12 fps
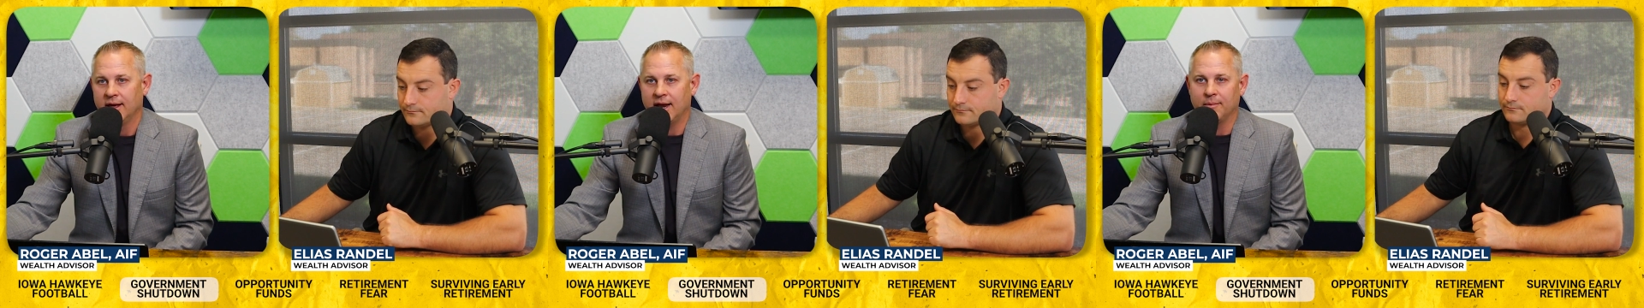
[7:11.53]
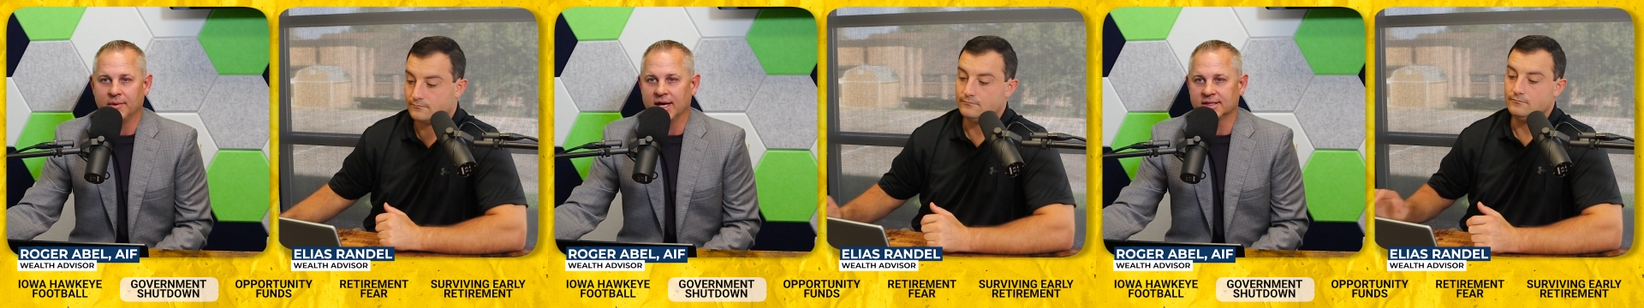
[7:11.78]

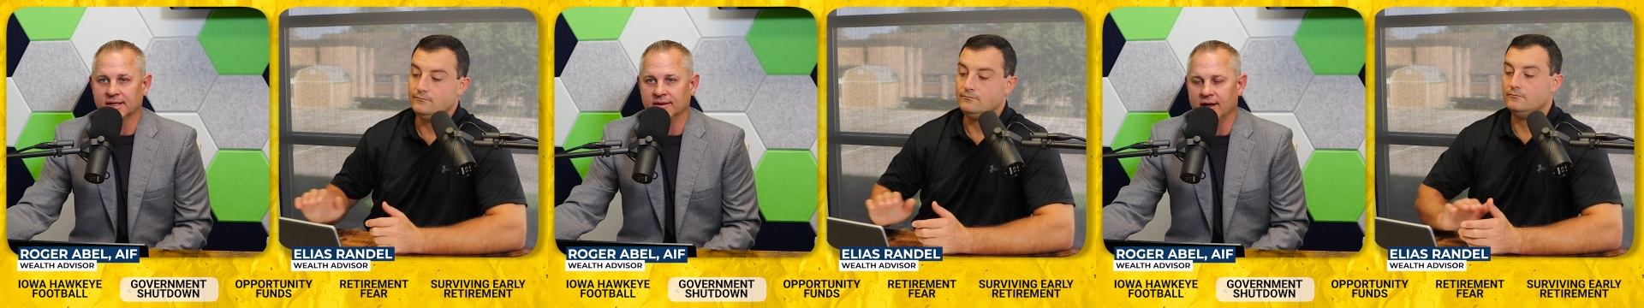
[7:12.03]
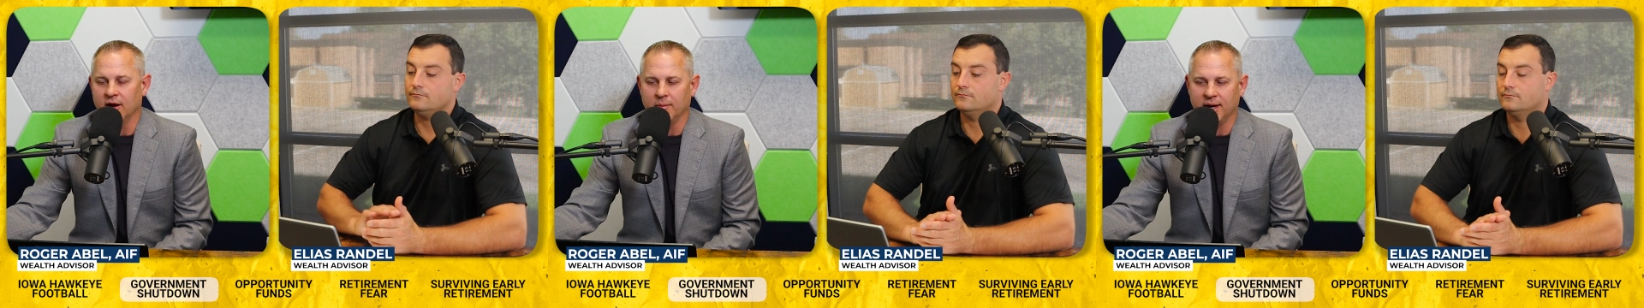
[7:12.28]
Speaker 1: And I'm guessing
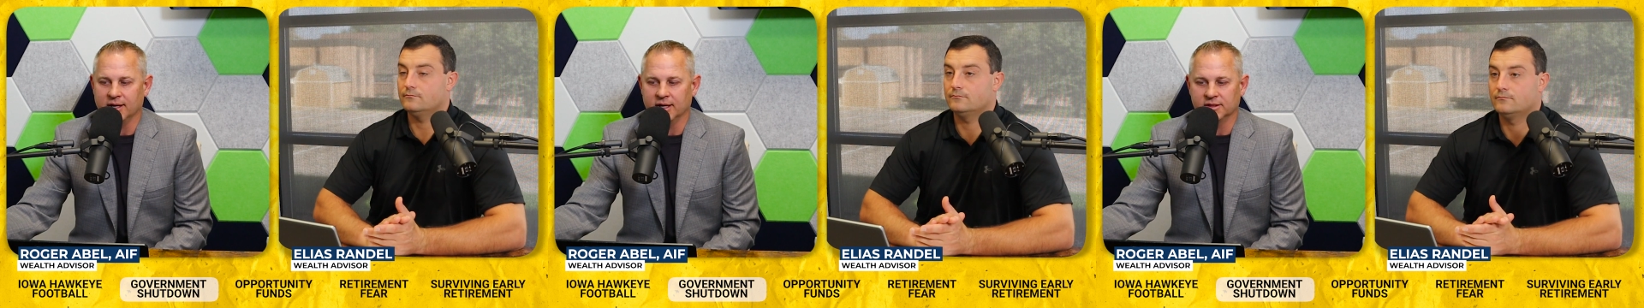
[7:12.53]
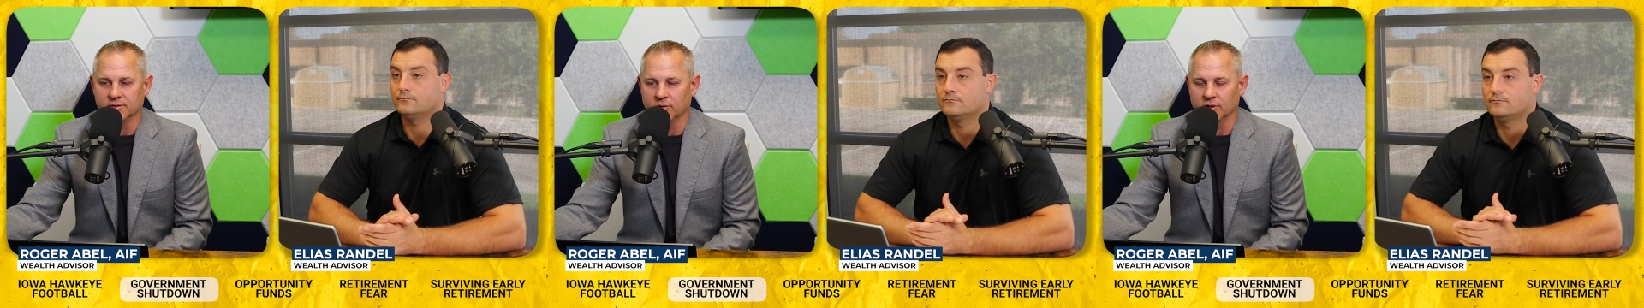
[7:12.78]
they are. My
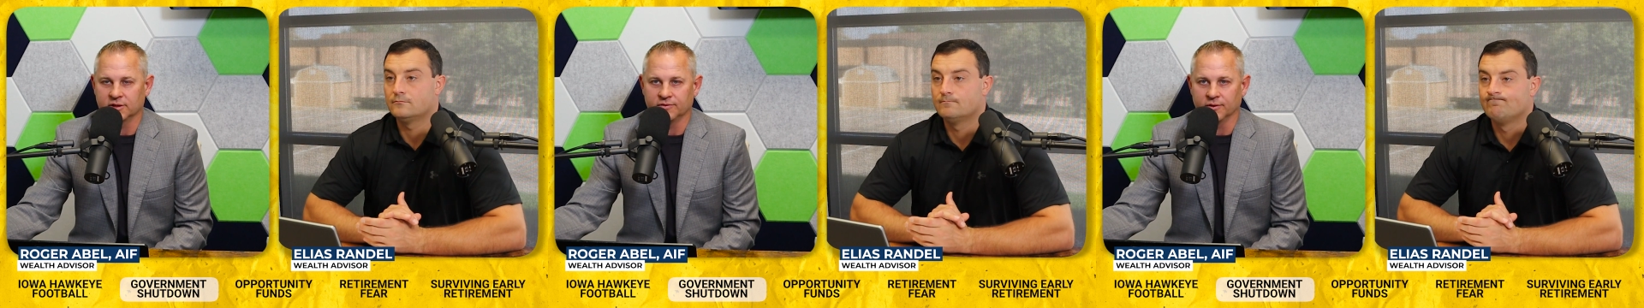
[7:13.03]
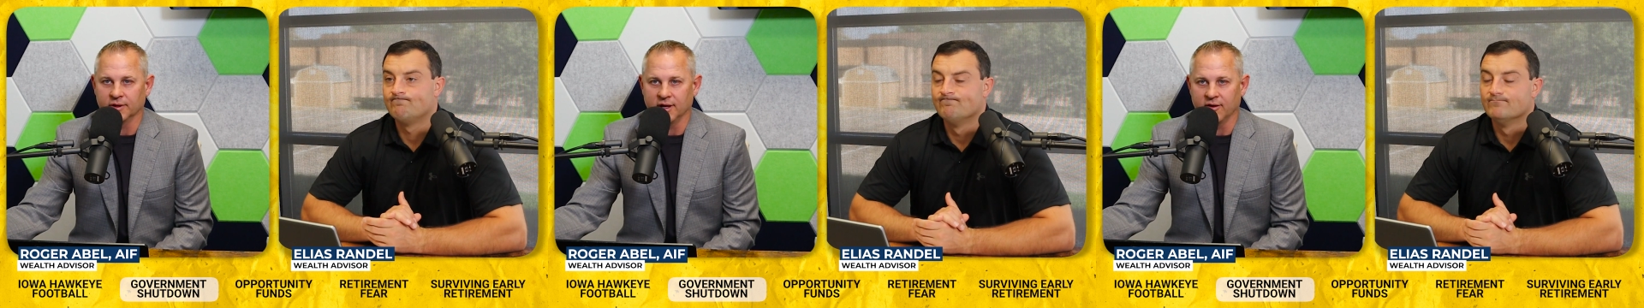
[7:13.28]
cousin works
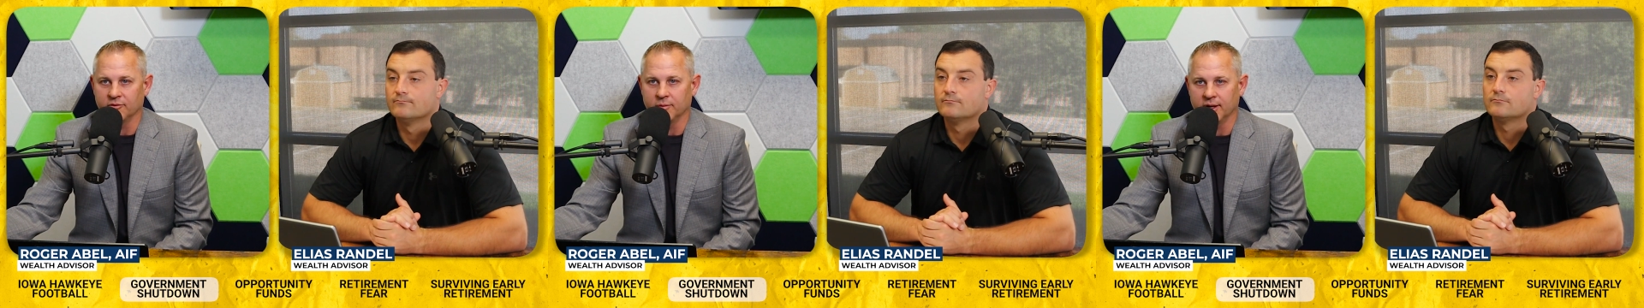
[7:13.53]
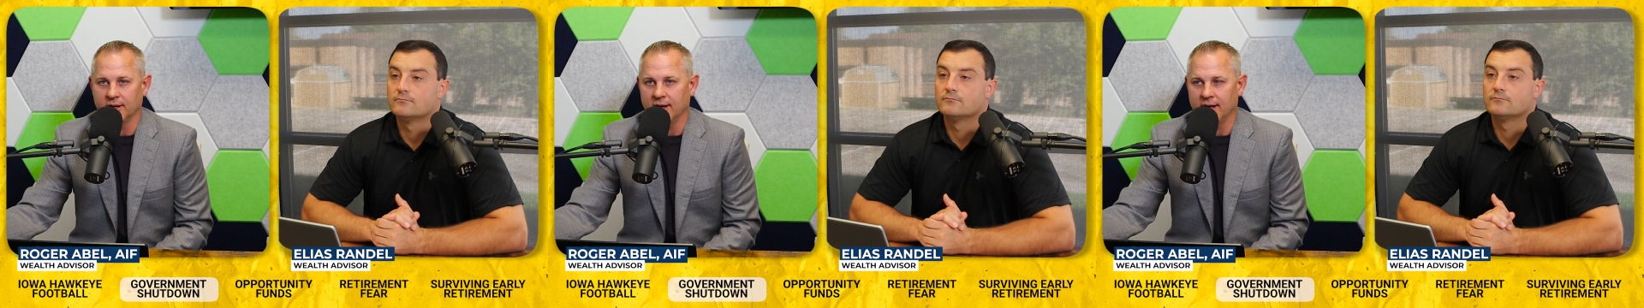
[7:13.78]
for the
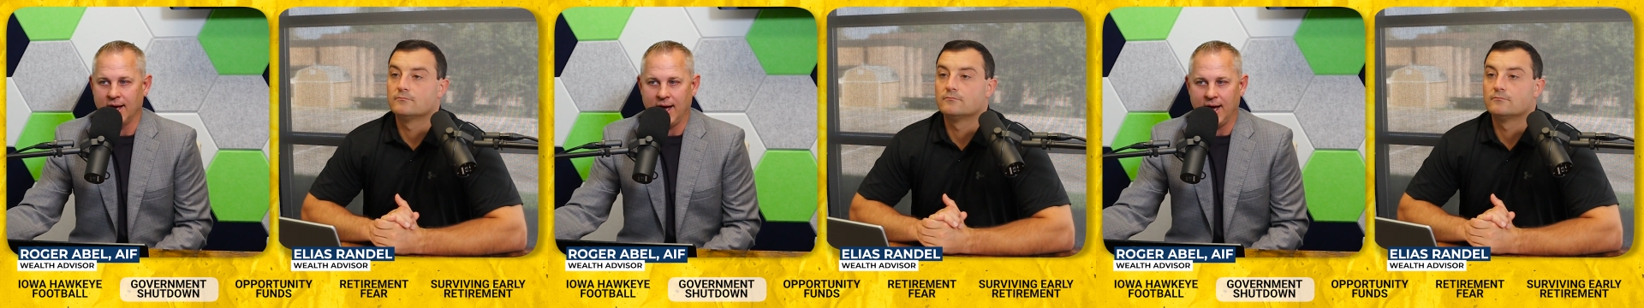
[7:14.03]
government.